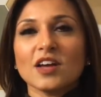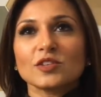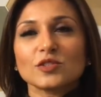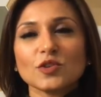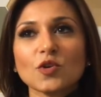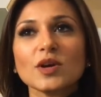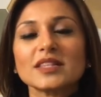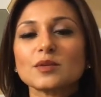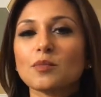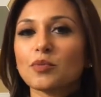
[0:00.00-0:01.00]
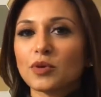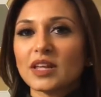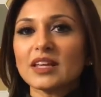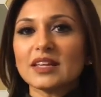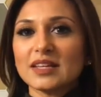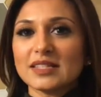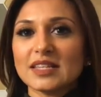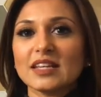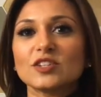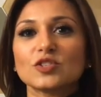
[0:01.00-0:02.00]
so it's pretty
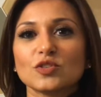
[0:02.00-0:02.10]
easy